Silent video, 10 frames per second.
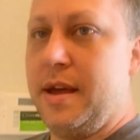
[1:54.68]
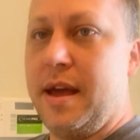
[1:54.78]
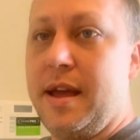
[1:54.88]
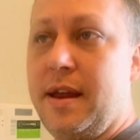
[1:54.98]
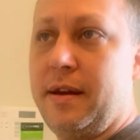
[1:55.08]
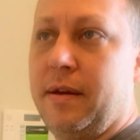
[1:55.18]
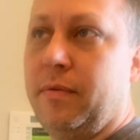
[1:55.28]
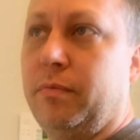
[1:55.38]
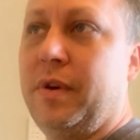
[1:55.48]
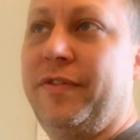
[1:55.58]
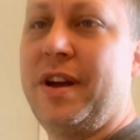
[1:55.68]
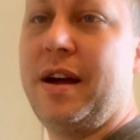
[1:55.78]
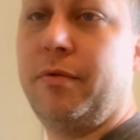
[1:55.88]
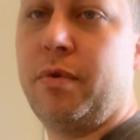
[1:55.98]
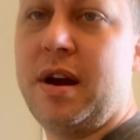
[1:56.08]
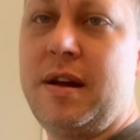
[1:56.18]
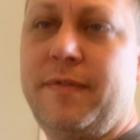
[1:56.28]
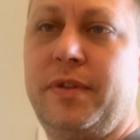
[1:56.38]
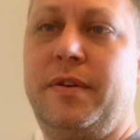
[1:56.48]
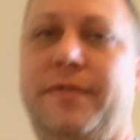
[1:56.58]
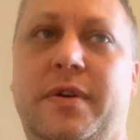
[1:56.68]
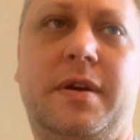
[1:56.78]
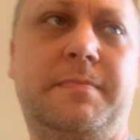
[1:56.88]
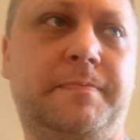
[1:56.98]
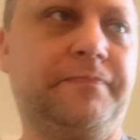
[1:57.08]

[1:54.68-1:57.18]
And we've got right off of the front,